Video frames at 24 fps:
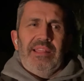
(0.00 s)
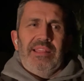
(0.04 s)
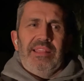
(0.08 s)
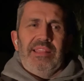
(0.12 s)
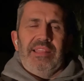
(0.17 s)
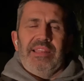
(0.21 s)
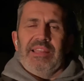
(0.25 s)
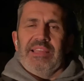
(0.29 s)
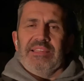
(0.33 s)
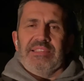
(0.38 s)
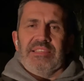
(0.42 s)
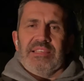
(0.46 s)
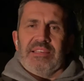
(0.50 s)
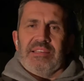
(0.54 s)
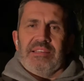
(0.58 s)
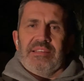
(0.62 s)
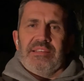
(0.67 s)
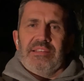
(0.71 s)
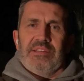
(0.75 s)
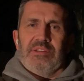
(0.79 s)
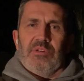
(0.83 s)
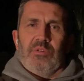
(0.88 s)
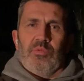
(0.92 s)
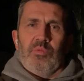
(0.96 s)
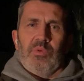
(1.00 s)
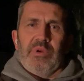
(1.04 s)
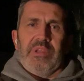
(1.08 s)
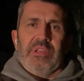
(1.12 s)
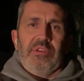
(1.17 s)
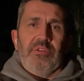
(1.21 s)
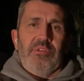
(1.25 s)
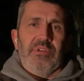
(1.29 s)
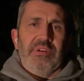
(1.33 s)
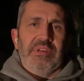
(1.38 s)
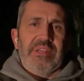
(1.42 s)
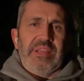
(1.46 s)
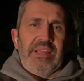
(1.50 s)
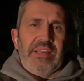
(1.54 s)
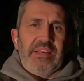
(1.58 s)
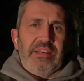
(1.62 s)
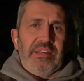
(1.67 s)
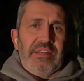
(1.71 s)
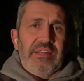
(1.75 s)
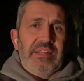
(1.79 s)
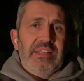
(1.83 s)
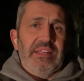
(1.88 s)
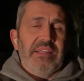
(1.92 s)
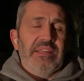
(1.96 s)
that isn't what you
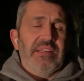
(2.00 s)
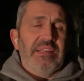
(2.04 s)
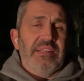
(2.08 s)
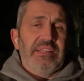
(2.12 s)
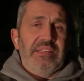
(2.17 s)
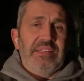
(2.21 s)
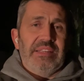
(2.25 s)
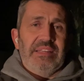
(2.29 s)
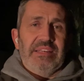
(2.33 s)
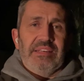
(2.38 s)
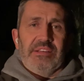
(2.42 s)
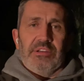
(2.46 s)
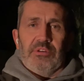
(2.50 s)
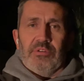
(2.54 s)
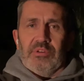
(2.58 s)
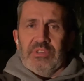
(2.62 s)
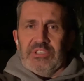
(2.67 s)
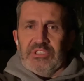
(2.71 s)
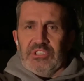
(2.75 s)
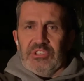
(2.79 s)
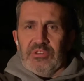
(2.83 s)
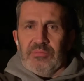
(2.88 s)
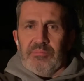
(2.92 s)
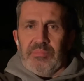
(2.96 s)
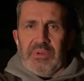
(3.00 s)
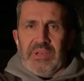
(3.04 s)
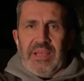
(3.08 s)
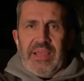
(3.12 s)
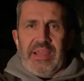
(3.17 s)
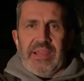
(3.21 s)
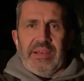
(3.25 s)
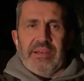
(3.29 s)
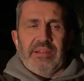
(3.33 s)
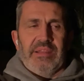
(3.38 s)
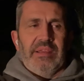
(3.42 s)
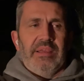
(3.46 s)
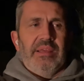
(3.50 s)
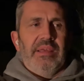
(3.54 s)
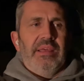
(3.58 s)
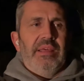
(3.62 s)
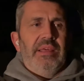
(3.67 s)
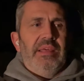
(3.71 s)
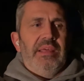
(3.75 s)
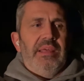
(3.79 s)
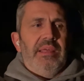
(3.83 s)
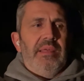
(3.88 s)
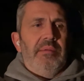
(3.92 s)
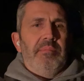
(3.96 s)
intended. It didn't go as you planned.
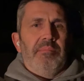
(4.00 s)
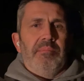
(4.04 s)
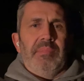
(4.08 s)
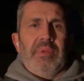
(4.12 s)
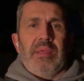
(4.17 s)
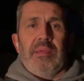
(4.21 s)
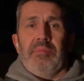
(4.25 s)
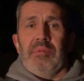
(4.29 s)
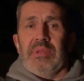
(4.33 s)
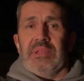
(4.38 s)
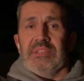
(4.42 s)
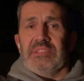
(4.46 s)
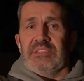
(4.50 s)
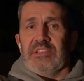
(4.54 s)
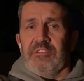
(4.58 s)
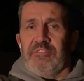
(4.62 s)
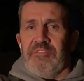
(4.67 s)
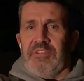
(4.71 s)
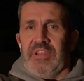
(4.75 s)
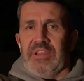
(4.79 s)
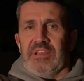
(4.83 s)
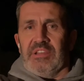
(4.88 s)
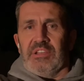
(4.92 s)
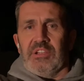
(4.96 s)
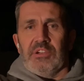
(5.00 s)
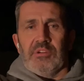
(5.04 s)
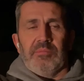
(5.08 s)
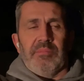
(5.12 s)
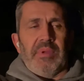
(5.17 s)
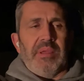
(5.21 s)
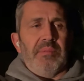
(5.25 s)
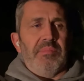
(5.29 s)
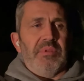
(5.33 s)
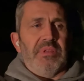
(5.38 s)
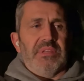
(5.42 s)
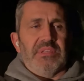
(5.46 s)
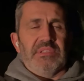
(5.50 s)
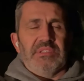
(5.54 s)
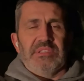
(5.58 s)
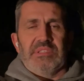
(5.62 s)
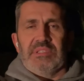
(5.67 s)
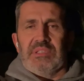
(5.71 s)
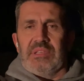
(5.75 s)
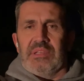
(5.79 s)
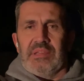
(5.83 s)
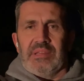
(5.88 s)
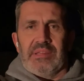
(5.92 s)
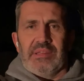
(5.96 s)
Maybe it's a failure, maybe
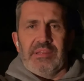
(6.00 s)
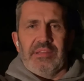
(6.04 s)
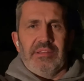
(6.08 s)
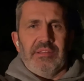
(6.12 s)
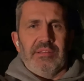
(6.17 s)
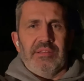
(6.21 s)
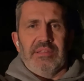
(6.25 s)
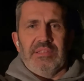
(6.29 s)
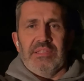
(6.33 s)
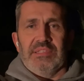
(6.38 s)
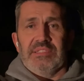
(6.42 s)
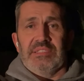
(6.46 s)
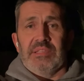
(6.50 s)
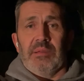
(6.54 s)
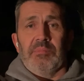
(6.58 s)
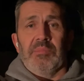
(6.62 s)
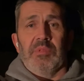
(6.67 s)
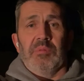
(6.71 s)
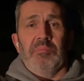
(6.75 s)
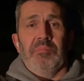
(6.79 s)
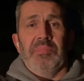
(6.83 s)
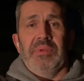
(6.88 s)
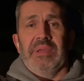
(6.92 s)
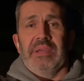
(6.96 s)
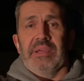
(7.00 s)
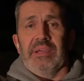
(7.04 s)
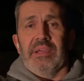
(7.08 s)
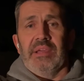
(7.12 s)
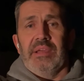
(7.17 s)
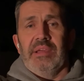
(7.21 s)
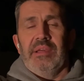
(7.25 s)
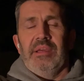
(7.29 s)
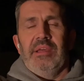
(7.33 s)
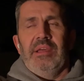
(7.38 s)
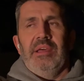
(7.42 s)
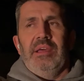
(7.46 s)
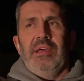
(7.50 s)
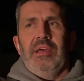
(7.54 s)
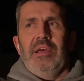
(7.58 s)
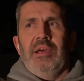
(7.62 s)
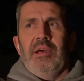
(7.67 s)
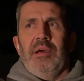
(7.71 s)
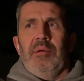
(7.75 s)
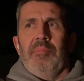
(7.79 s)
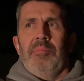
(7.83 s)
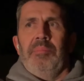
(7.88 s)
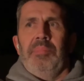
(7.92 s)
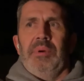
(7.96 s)
it's something big,
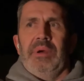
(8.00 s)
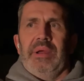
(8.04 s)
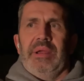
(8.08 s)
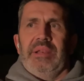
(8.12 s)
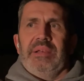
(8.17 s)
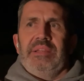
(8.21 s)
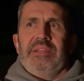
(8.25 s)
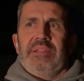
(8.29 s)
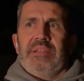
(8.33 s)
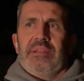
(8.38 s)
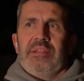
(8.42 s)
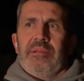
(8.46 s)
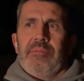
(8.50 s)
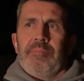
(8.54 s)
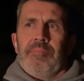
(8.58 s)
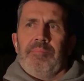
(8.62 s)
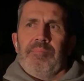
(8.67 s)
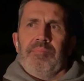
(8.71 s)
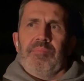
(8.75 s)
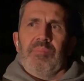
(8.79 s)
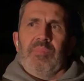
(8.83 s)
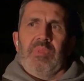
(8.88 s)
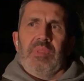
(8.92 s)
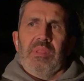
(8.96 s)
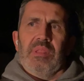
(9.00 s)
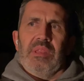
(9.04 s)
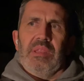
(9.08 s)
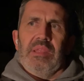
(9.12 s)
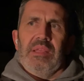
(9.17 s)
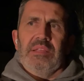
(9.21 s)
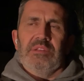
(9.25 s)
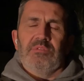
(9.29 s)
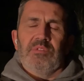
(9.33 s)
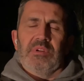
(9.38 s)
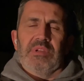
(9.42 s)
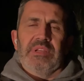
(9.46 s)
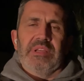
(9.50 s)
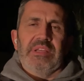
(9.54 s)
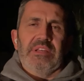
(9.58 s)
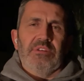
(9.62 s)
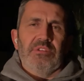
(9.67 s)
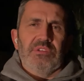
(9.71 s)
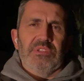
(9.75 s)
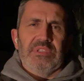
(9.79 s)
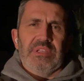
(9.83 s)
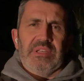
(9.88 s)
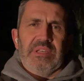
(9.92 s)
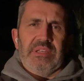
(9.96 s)
but it's really
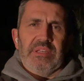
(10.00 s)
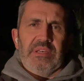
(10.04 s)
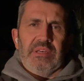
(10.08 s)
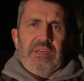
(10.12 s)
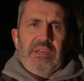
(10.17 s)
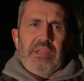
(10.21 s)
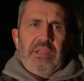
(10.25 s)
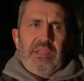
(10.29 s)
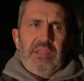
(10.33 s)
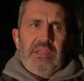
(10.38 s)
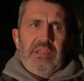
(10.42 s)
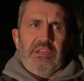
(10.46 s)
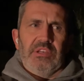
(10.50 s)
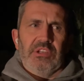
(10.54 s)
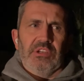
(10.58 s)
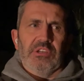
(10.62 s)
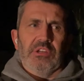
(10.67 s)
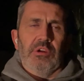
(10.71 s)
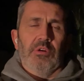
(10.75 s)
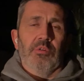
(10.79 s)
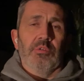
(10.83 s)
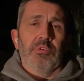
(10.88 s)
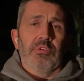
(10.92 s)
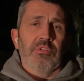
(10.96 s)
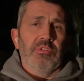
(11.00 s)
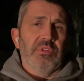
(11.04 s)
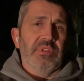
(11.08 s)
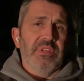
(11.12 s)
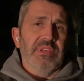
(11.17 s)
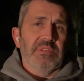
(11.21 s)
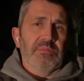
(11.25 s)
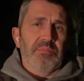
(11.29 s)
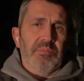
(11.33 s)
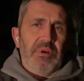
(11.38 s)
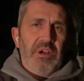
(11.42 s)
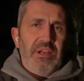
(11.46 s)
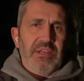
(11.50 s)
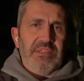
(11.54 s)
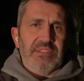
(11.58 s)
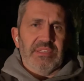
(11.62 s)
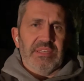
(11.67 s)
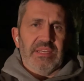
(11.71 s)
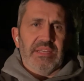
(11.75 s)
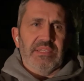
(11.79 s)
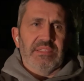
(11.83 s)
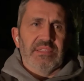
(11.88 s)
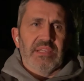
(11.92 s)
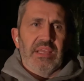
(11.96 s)
interesting to go through this
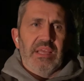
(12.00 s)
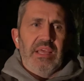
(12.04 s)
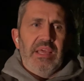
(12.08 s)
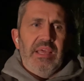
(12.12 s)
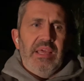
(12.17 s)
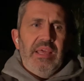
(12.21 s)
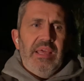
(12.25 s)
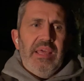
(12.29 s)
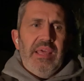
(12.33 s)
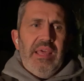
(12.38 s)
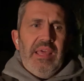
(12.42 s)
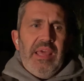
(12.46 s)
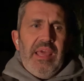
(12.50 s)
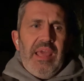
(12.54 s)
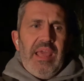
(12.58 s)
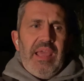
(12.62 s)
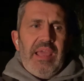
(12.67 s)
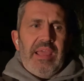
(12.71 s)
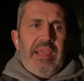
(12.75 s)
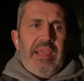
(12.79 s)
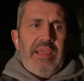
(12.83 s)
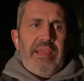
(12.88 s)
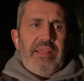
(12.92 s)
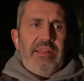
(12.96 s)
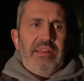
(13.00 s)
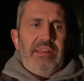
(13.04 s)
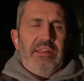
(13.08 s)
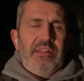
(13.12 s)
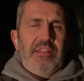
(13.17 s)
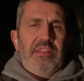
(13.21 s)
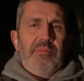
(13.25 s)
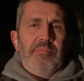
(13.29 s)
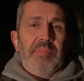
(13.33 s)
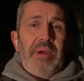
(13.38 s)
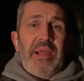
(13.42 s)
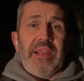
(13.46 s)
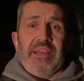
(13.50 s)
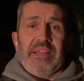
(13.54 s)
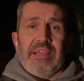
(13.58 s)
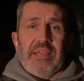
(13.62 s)
process and the mind